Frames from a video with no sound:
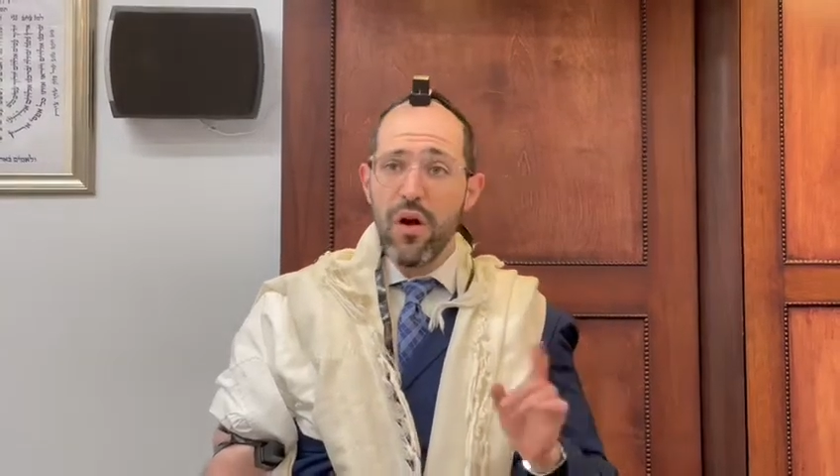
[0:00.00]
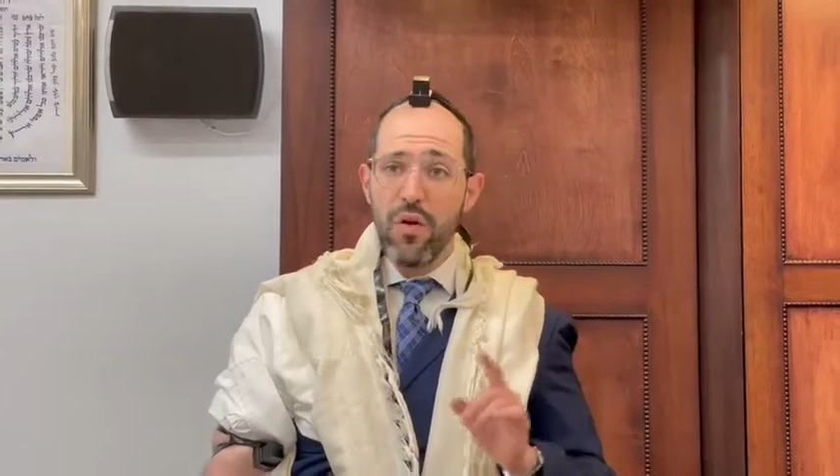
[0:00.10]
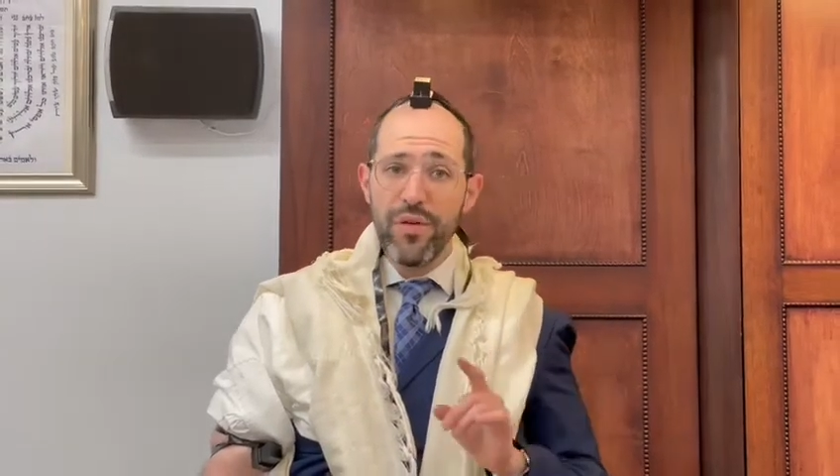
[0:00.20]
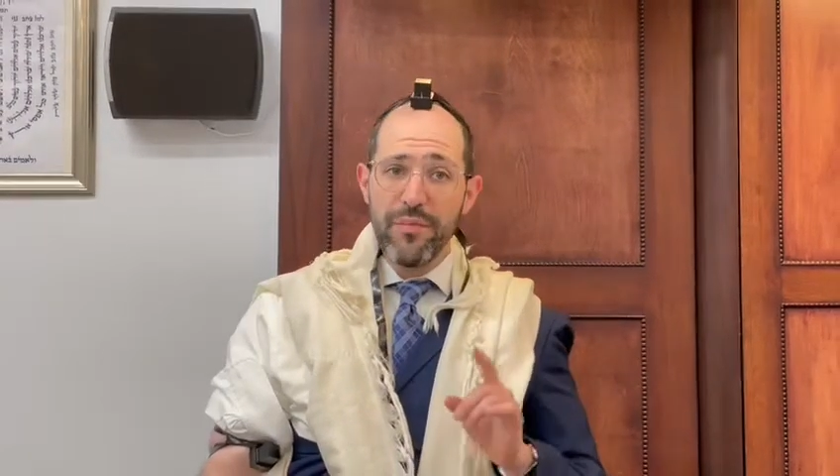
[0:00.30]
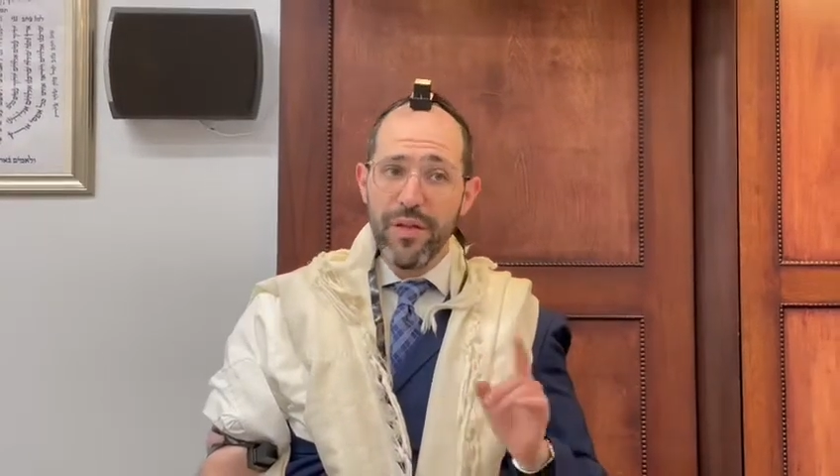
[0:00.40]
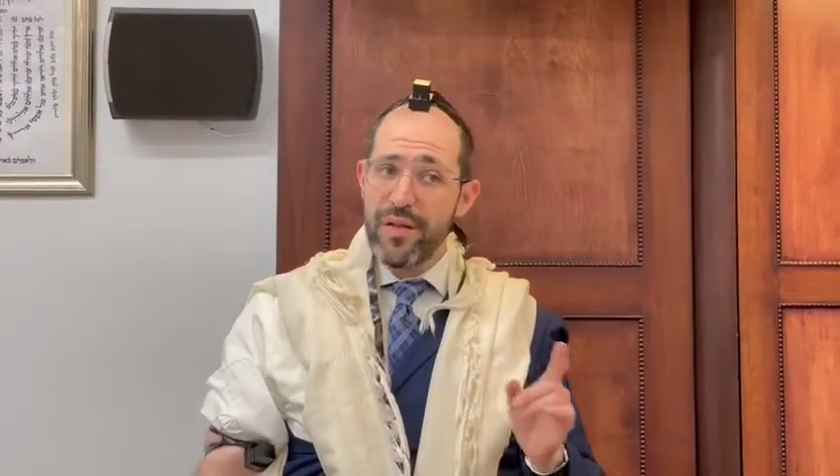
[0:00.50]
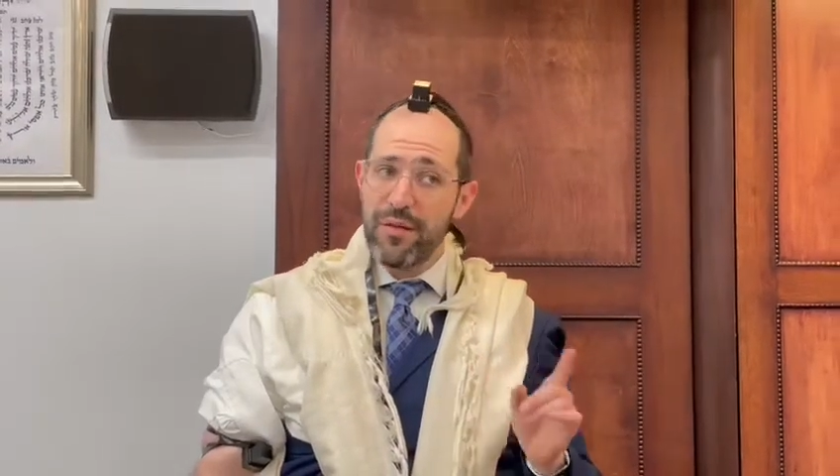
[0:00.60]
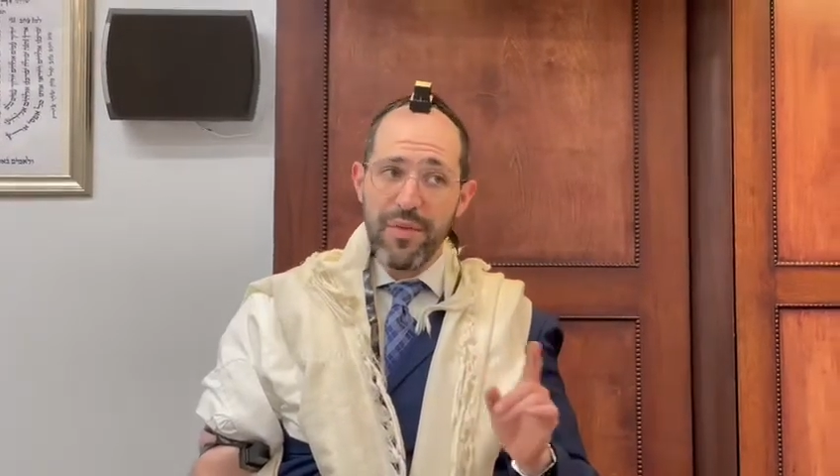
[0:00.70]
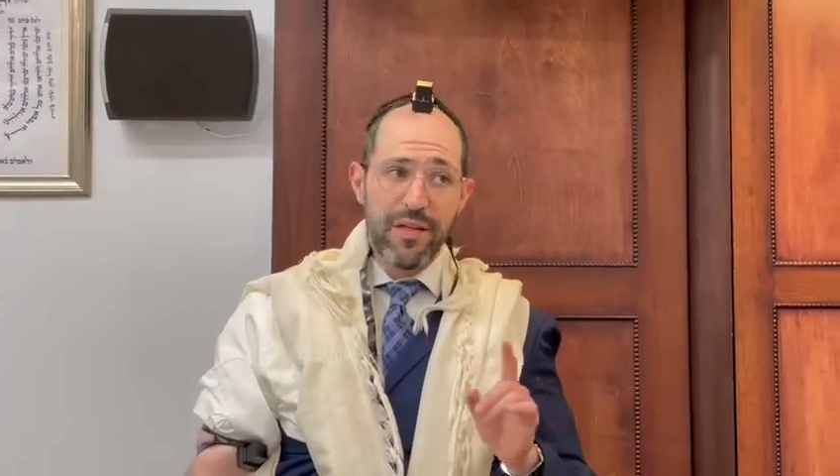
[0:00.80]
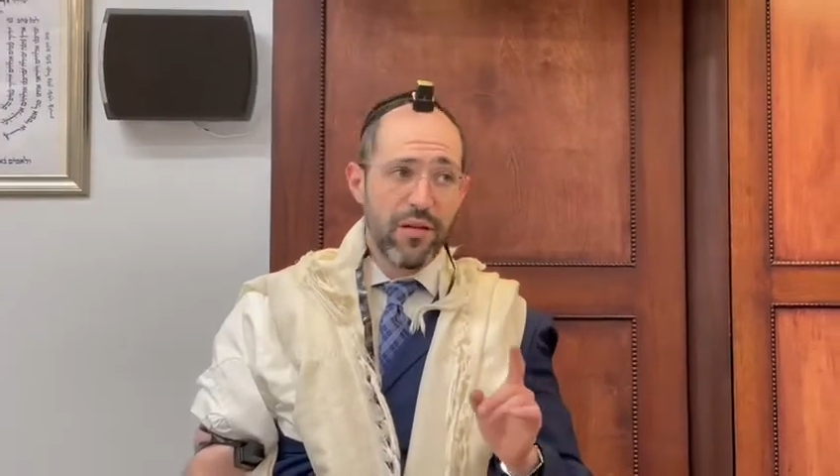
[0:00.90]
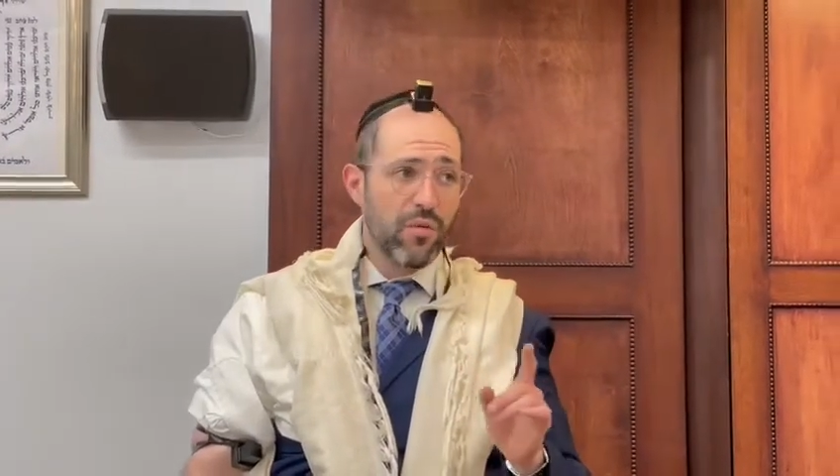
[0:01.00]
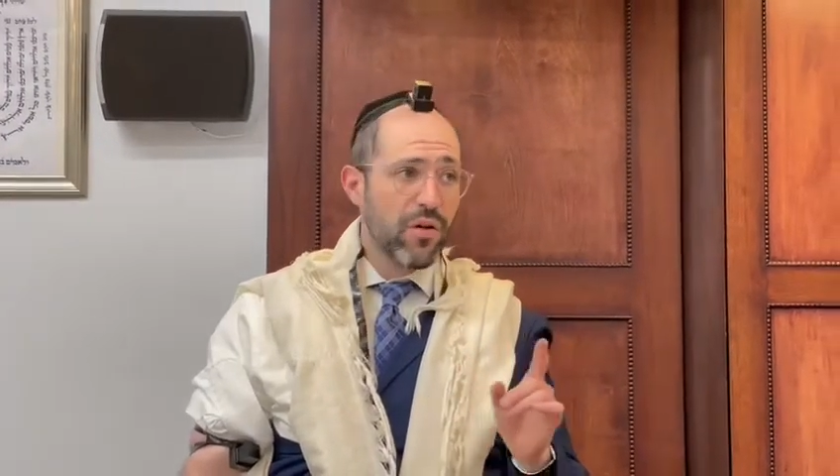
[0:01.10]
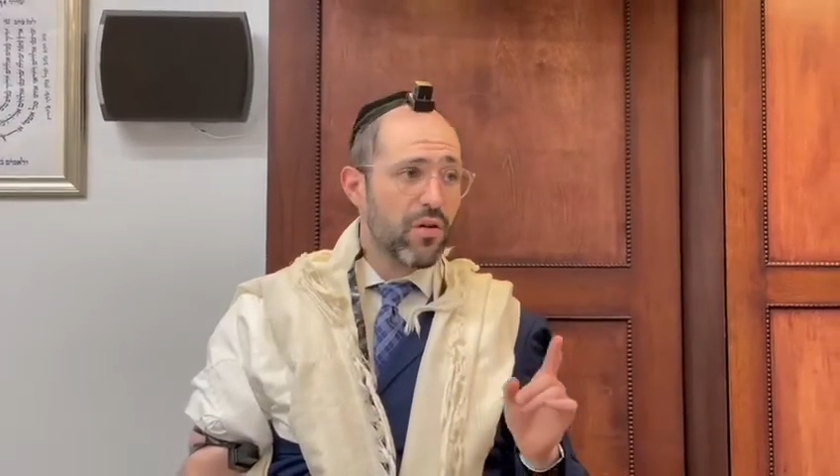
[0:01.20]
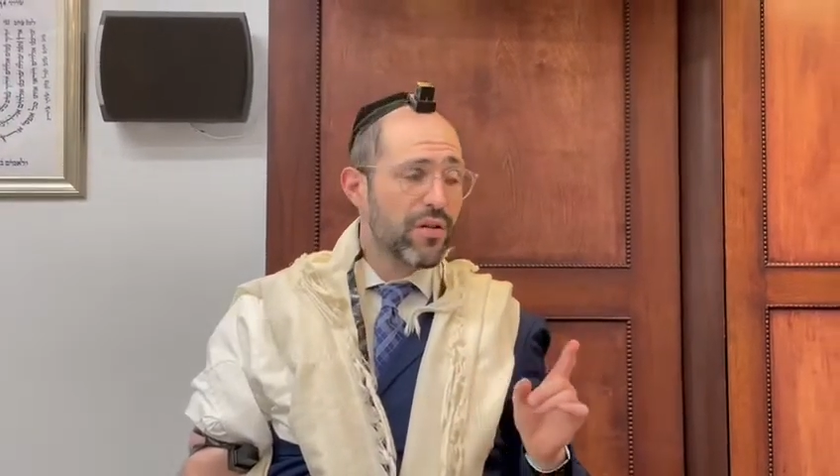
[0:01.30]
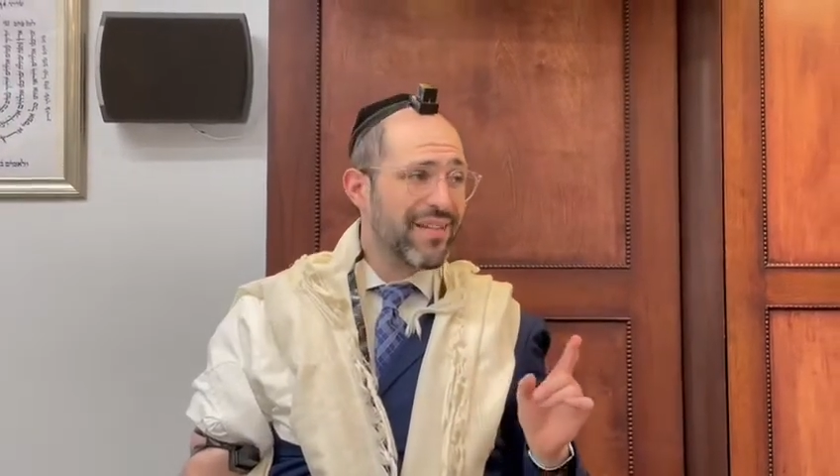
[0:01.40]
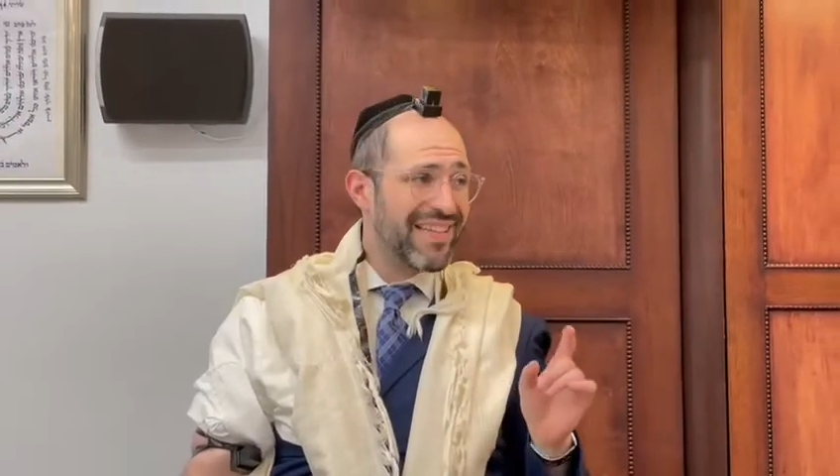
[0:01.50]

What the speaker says: only milk and meat that were cooked